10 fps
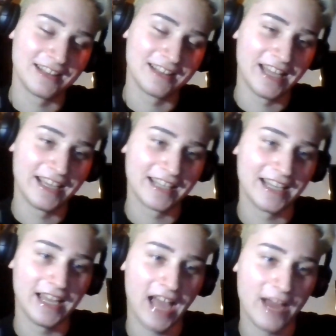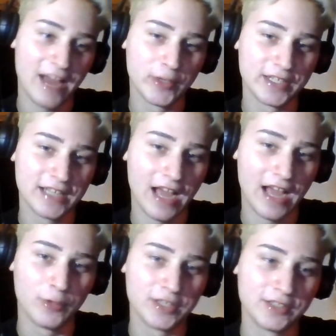Like, I
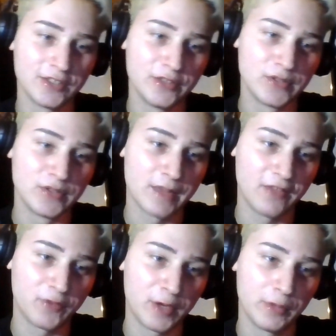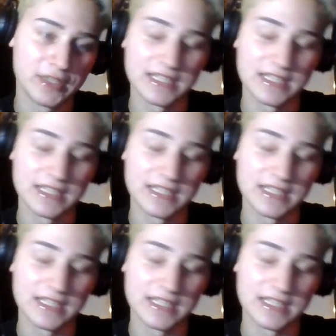wouldn't use my free will